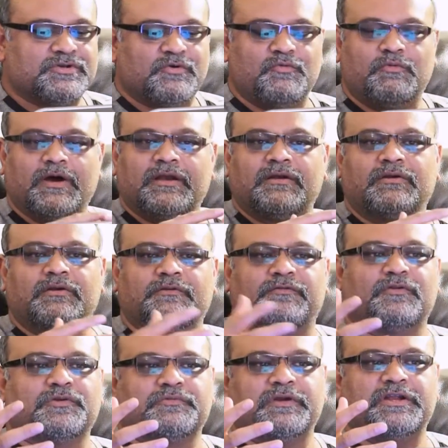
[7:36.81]
a
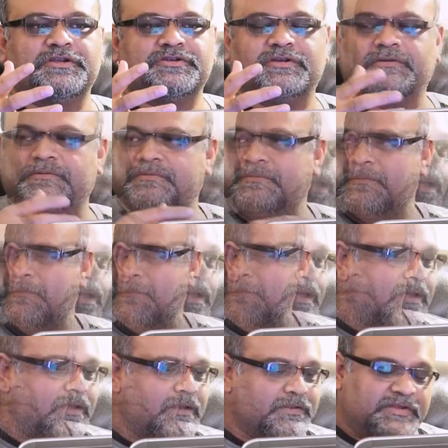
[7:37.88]
wonderful religion.
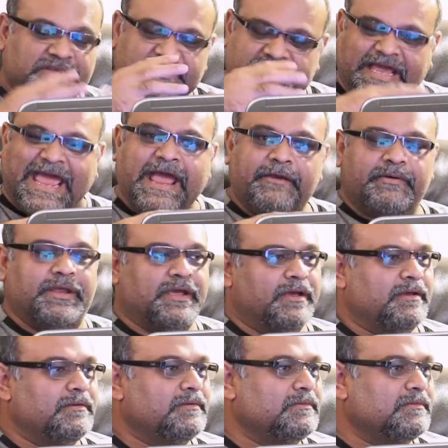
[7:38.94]
This area,